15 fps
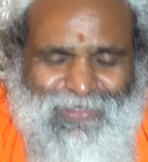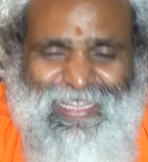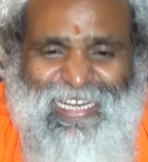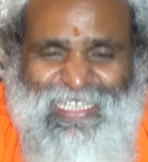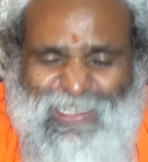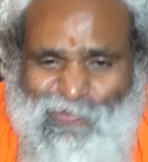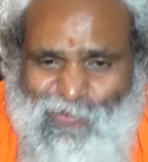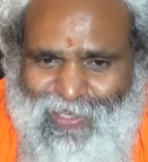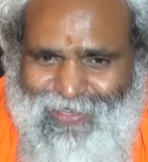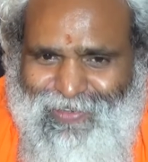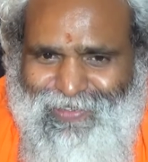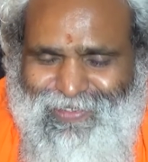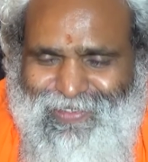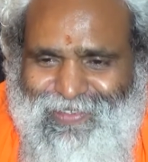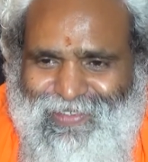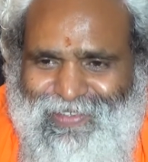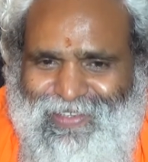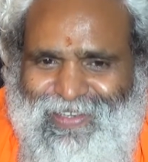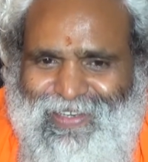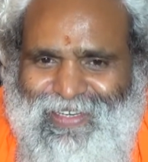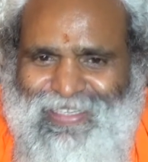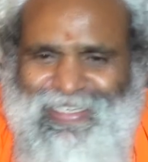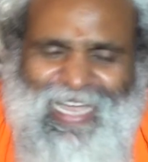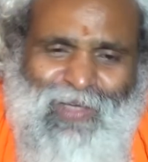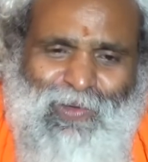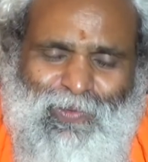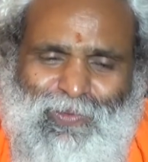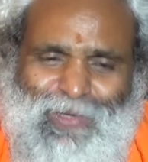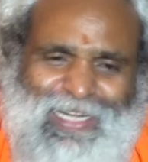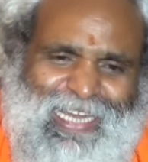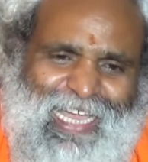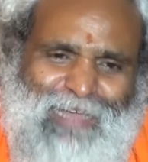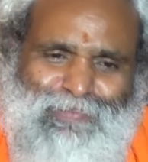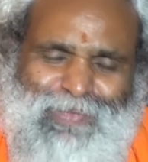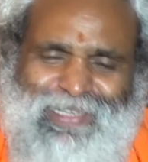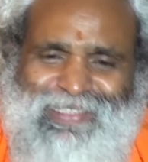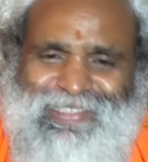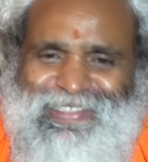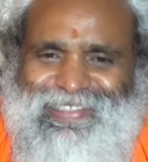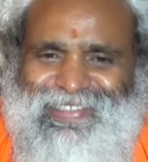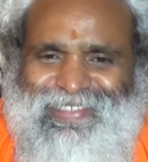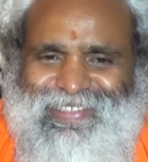that is a fear. Now what happens?